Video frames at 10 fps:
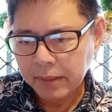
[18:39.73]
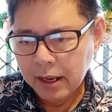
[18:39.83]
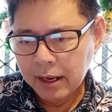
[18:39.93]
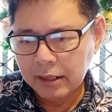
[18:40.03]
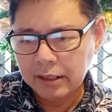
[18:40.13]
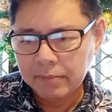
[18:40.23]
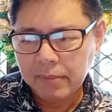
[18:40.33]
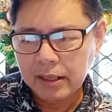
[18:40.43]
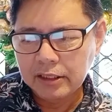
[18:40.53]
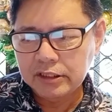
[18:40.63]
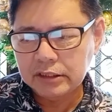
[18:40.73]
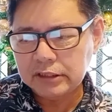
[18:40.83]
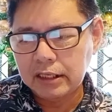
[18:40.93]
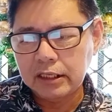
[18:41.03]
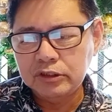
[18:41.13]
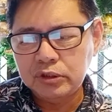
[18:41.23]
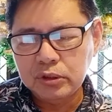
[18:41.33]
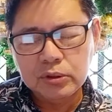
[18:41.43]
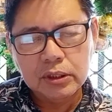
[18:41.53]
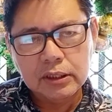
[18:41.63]
And then managers can
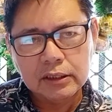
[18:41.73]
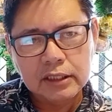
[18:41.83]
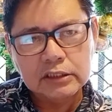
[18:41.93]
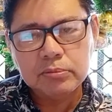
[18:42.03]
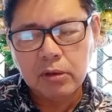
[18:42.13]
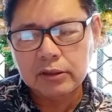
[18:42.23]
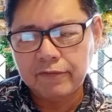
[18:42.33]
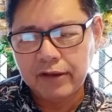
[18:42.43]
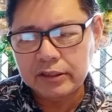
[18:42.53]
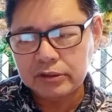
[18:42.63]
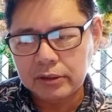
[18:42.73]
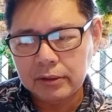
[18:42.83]
ensure that this motivation